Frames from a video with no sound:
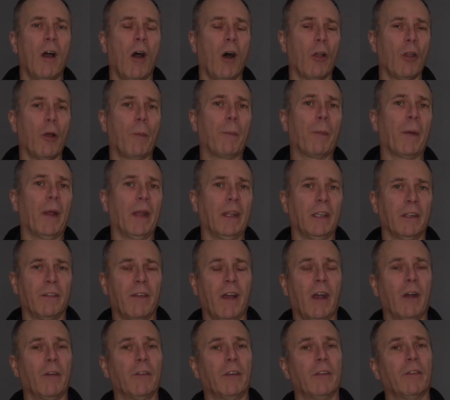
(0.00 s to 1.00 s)
On operating the
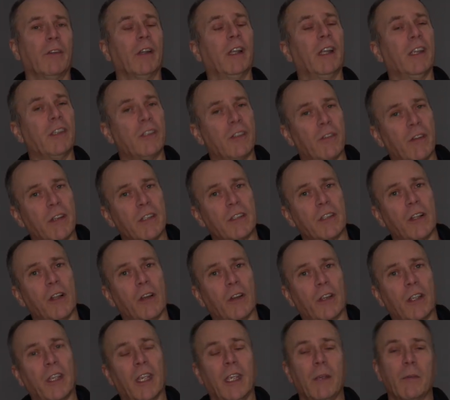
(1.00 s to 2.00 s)
valve, you release your
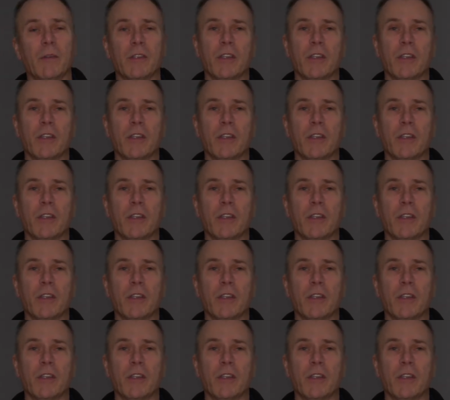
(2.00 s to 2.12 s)
interlock key,